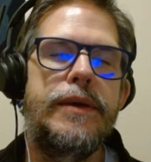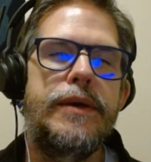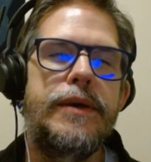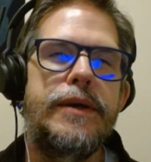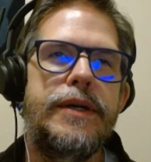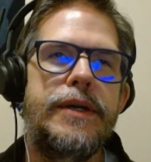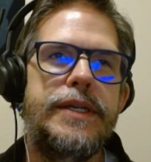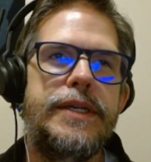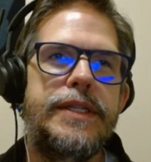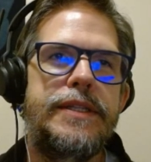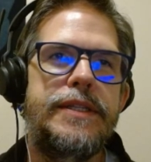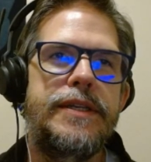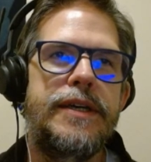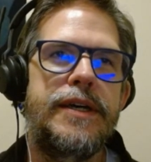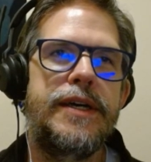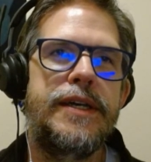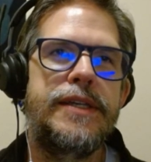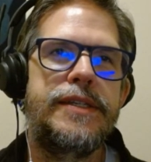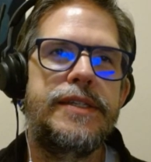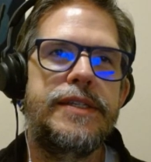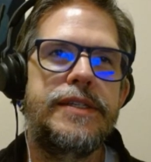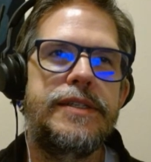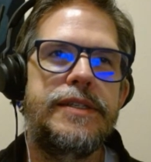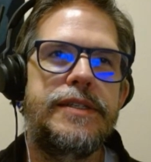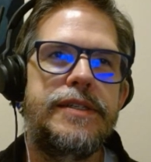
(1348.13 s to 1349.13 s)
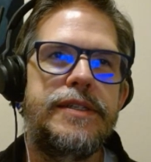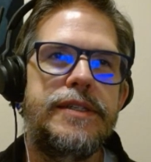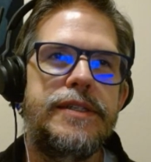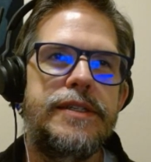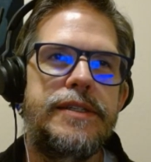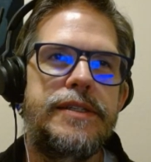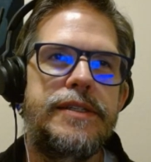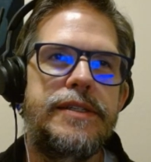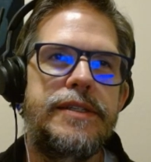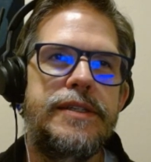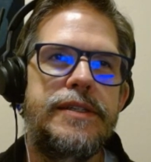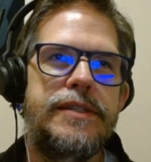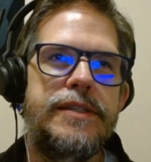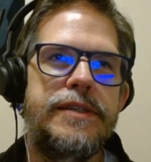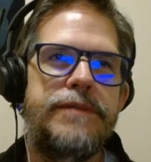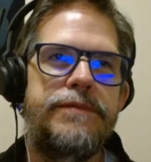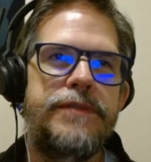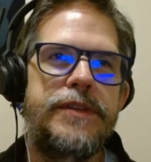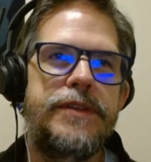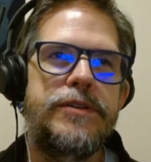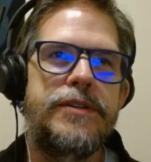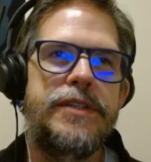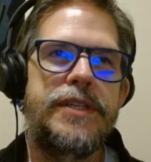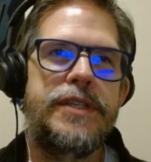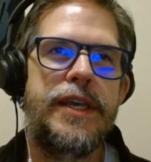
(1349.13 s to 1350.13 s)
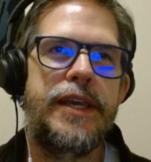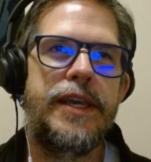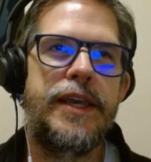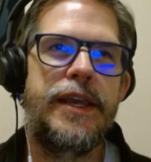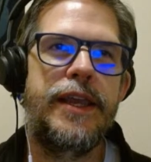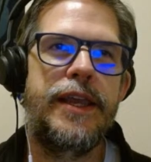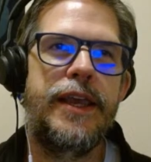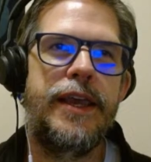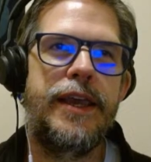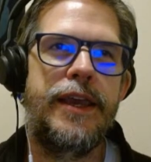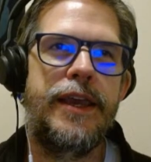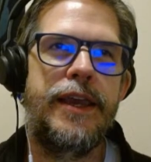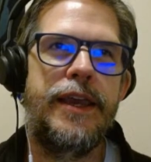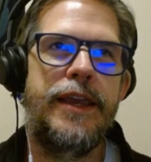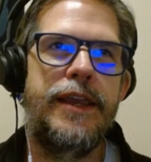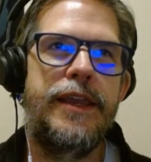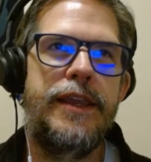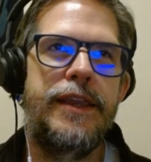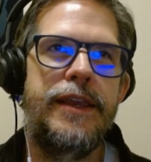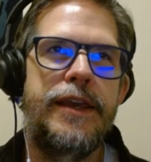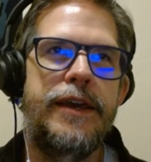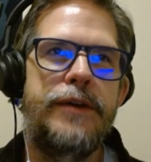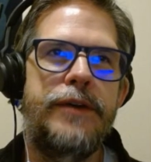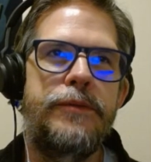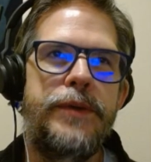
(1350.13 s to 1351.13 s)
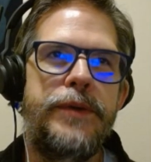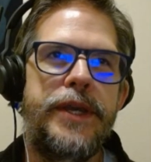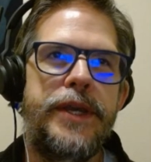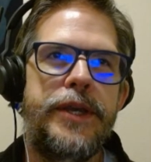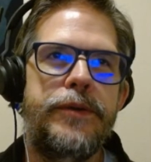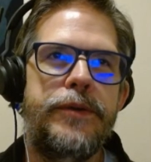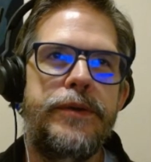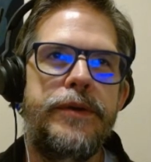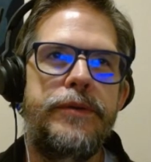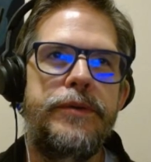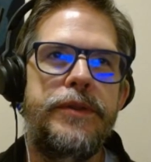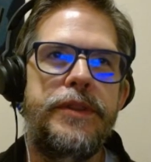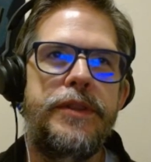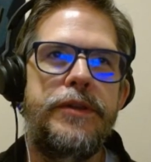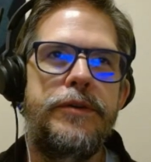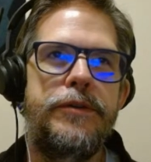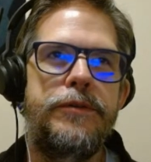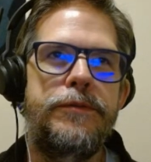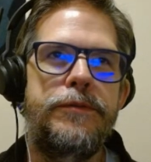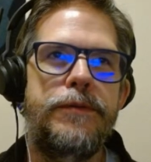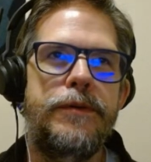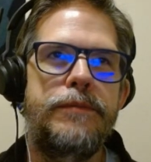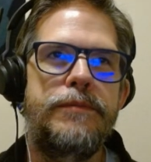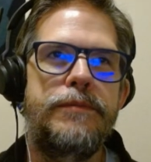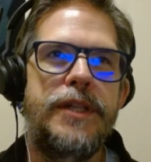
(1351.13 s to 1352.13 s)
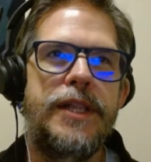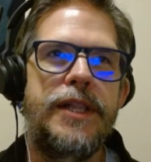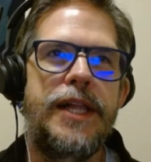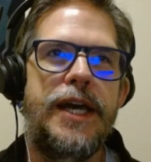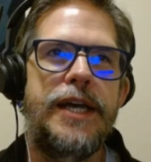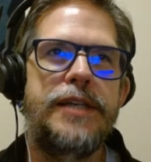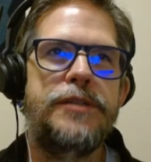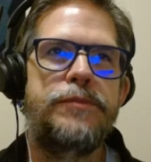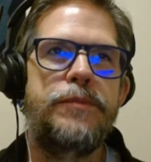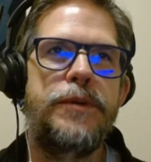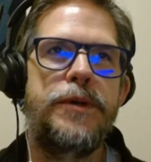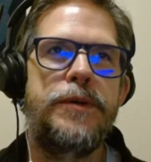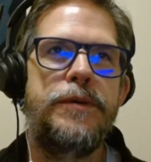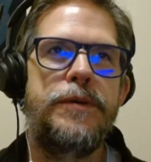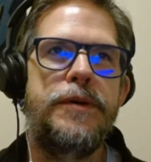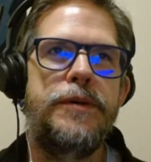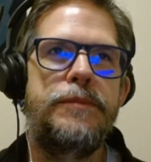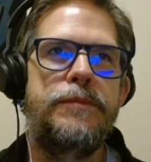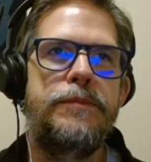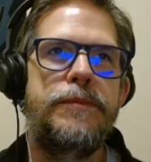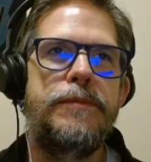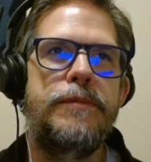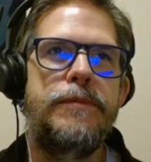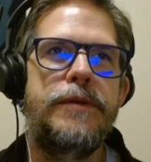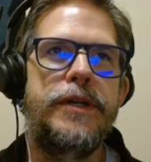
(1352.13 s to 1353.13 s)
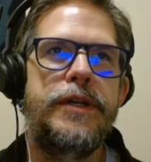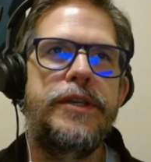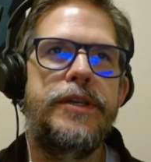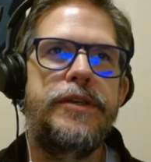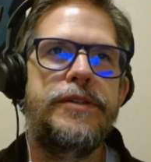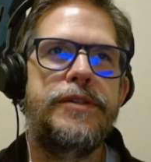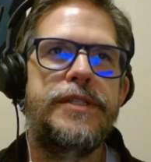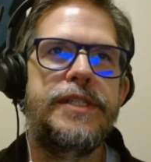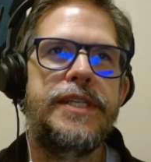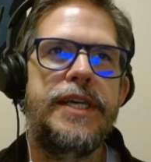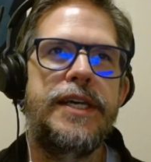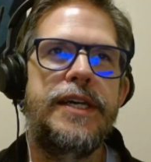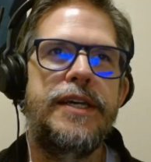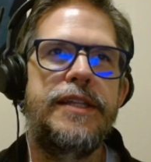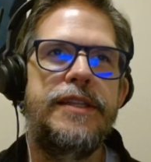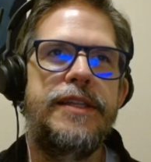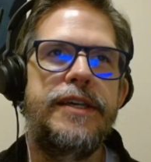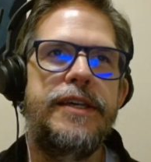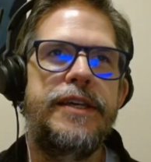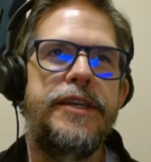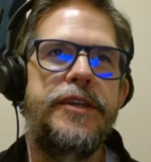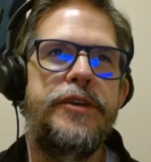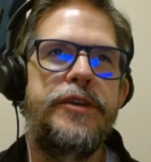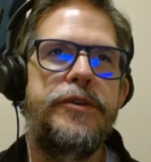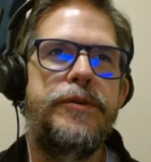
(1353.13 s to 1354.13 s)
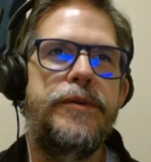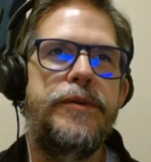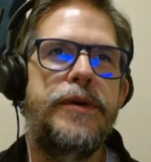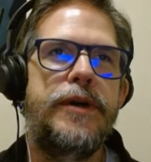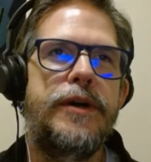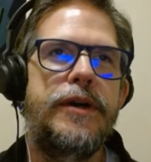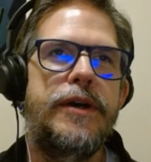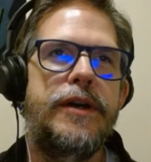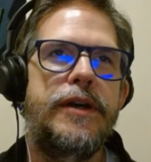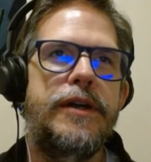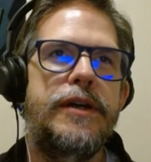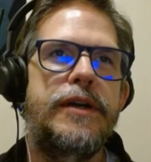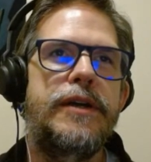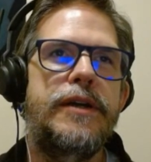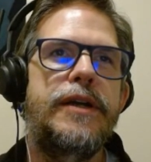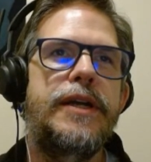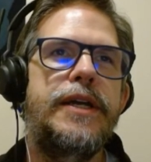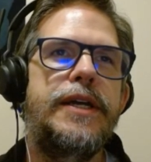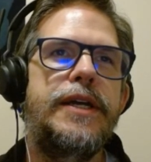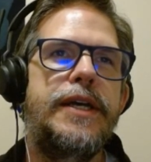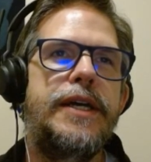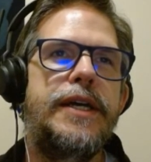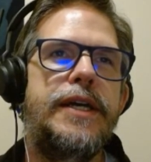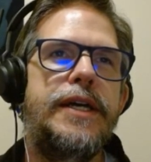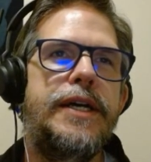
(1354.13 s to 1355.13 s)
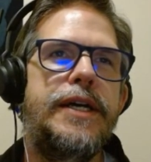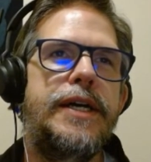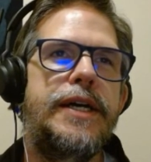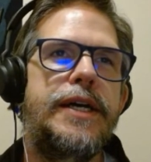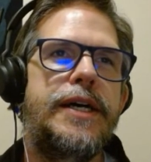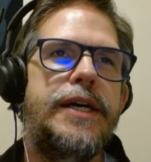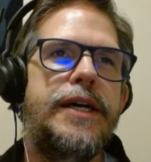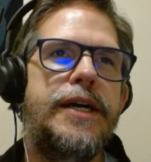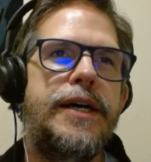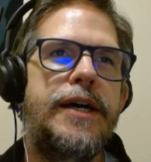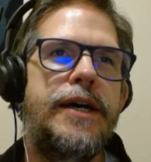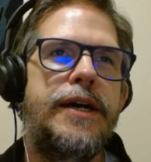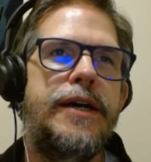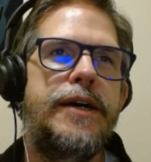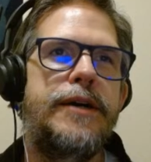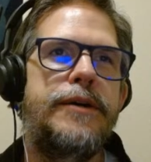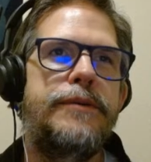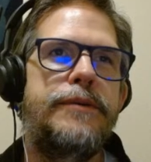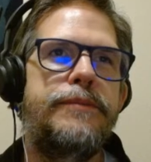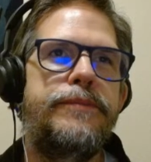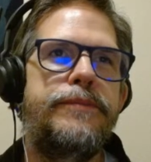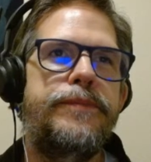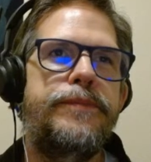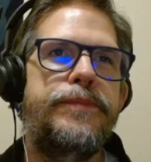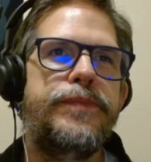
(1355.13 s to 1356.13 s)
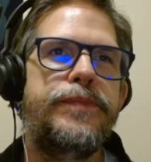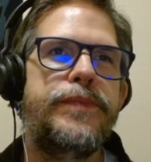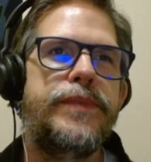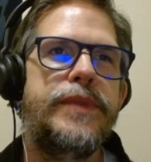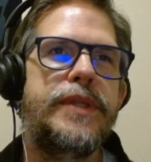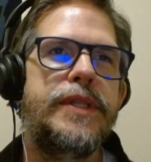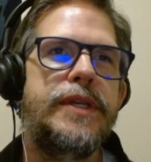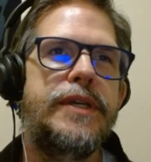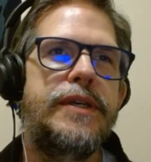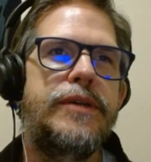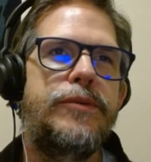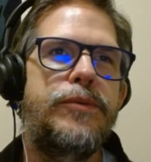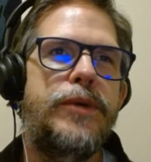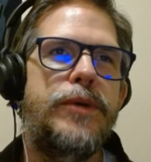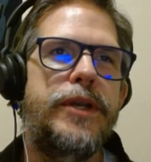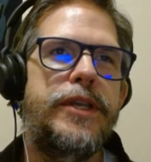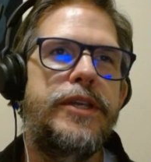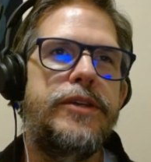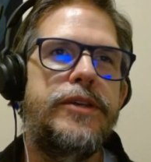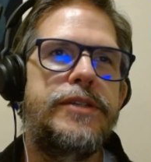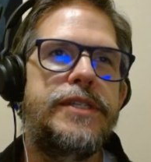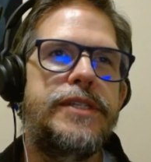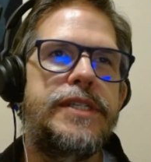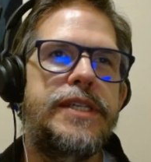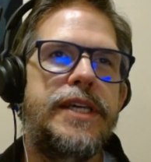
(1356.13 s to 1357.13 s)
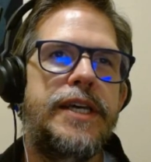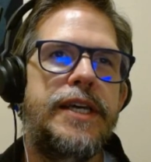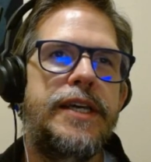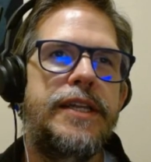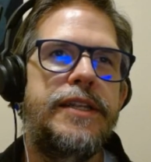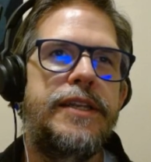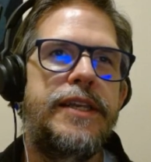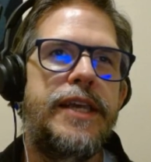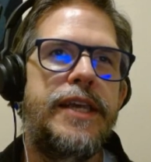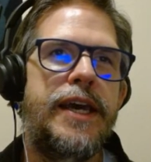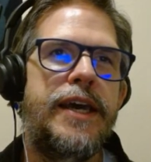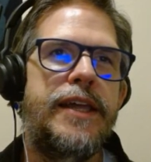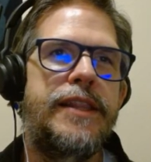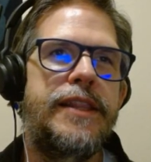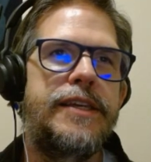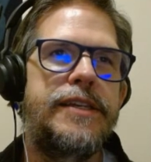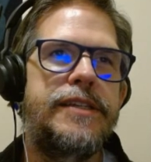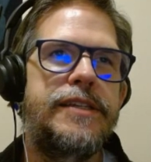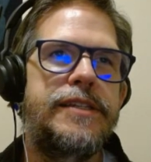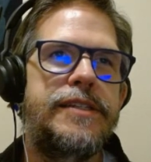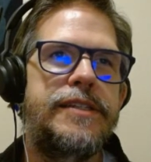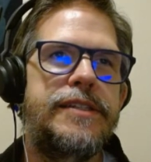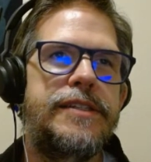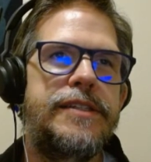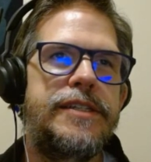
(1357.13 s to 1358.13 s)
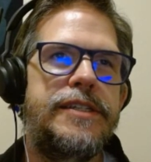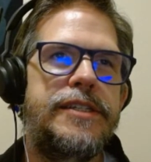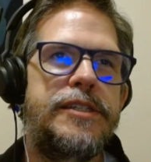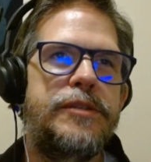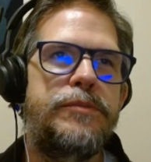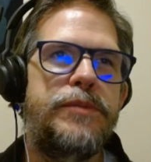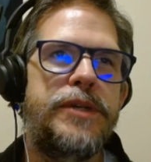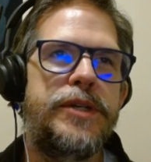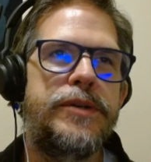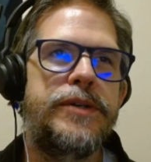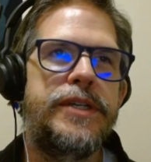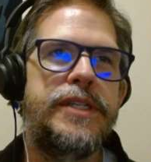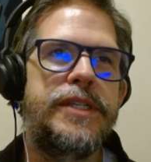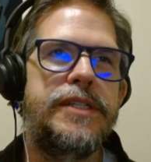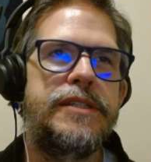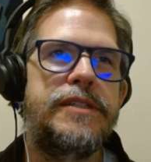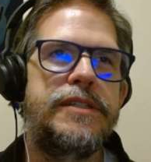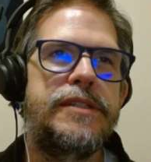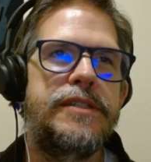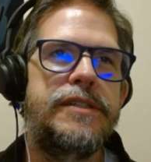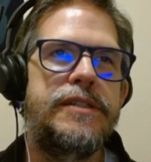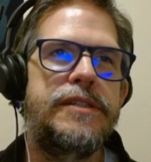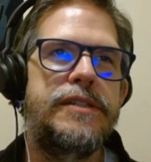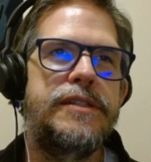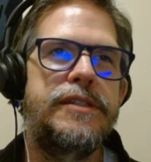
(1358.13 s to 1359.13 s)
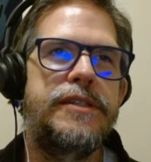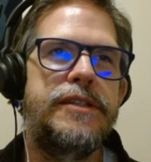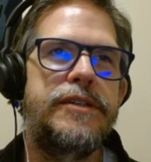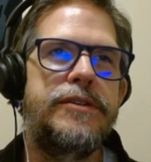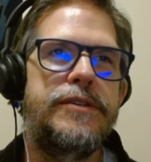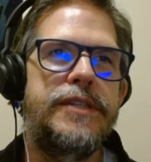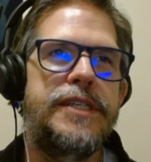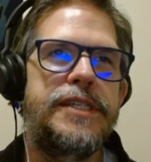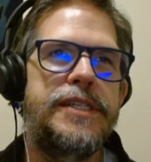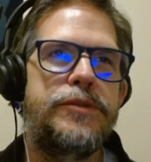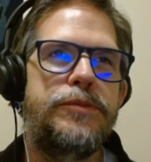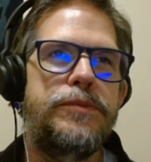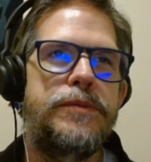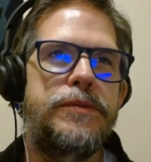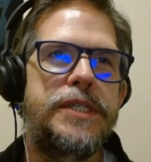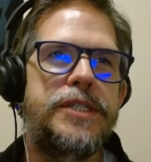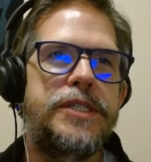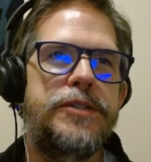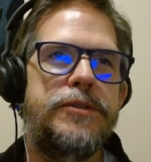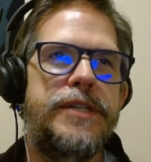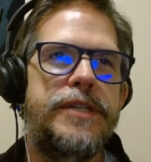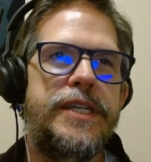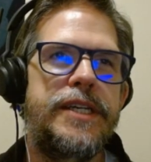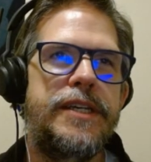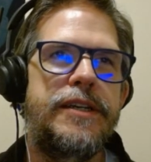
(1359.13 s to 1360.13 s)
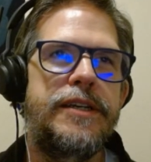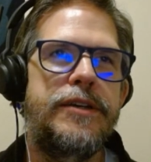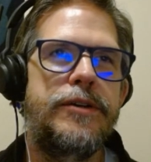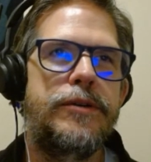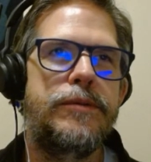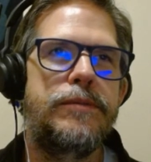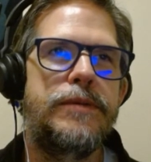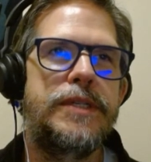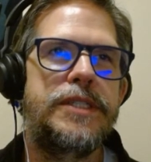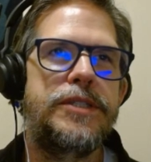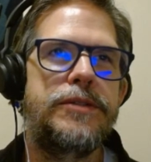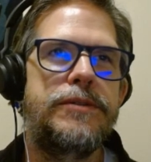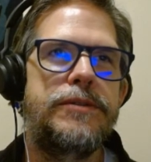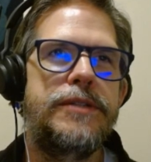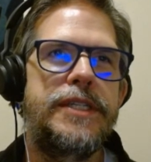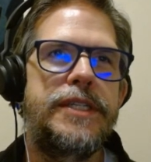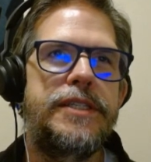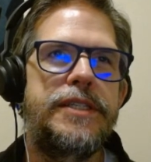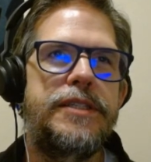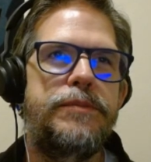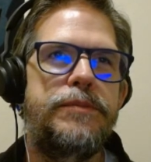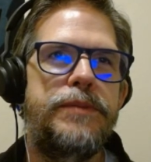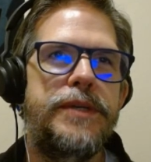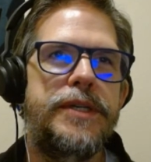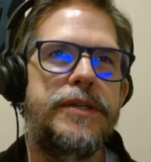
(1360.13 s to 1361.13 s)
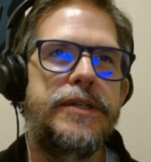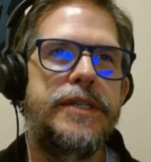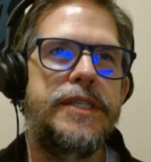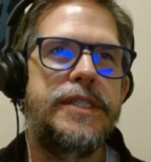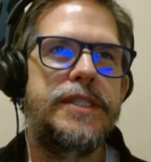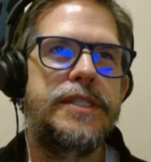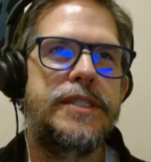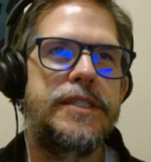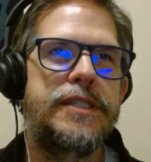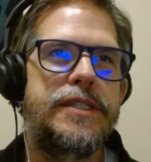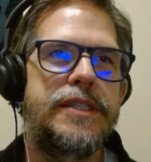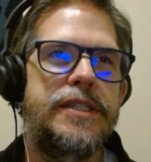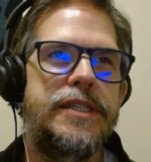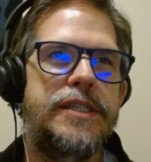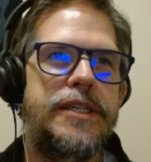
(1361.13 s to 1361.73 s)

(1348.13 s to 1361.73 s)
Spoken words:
It does. It's as if they're saying, "Hey, yeah, we agree with you from the last poem where you said that you are, where you said, yeah, these spirits, these wizarding or wizardly spirits,